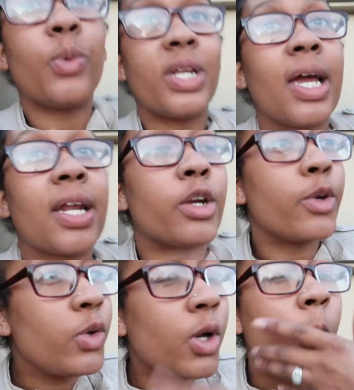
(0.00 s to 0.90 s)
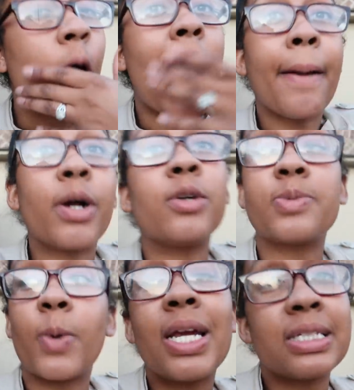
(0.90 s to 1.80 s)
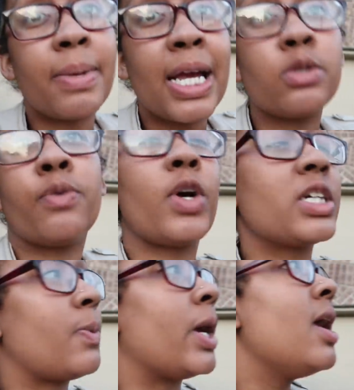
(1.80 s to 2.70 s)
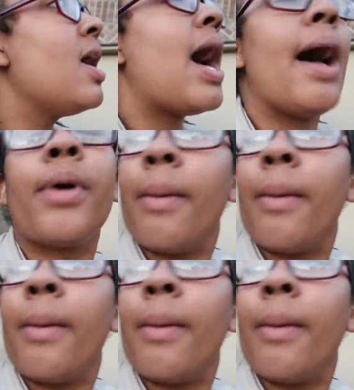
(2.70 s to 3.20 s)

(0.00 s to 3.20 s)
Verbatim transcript: do what he gotta do, y'all. I'm gonna spray his mask with fart spray. I'm